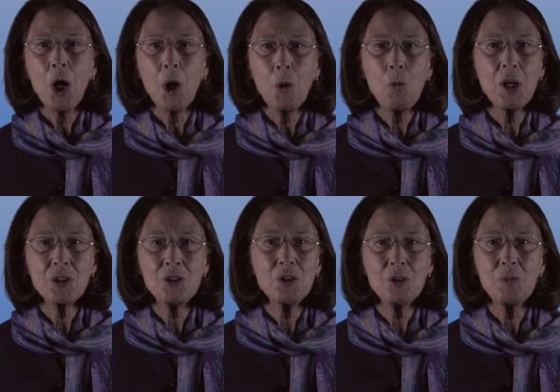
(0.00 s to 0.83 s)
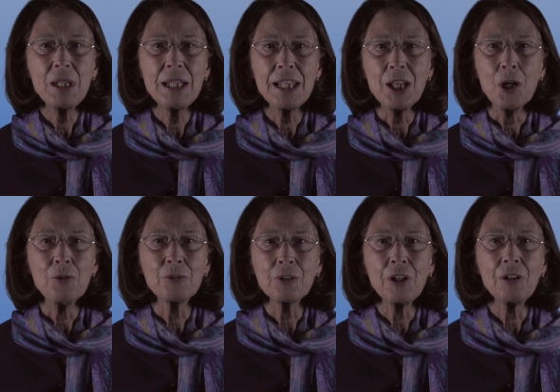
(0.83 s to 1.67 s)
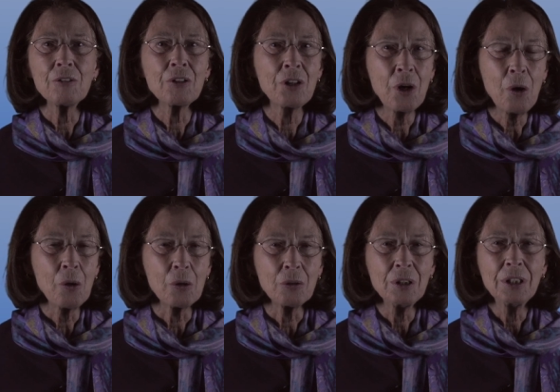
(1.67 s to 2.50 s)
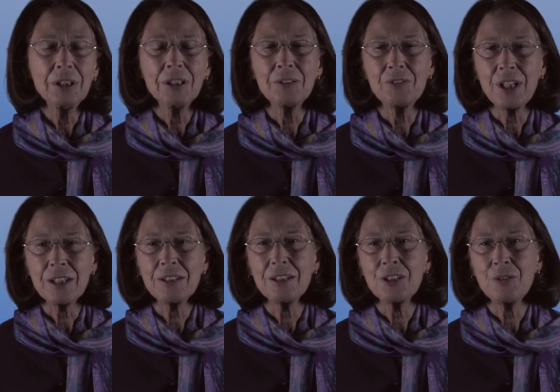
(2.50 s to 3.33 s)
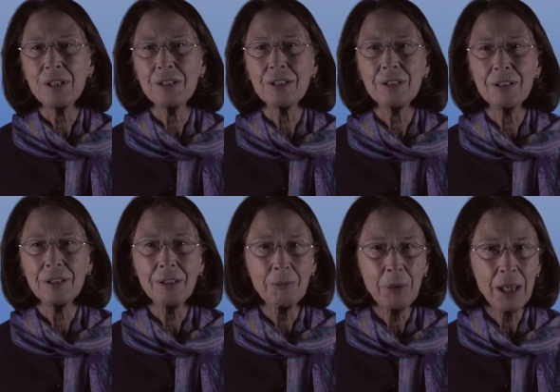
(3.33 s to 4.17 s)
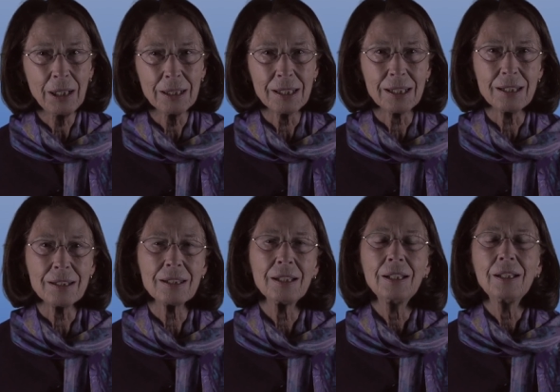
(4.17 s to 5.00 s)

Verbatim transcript: are what should be the overall goal of just transition policies.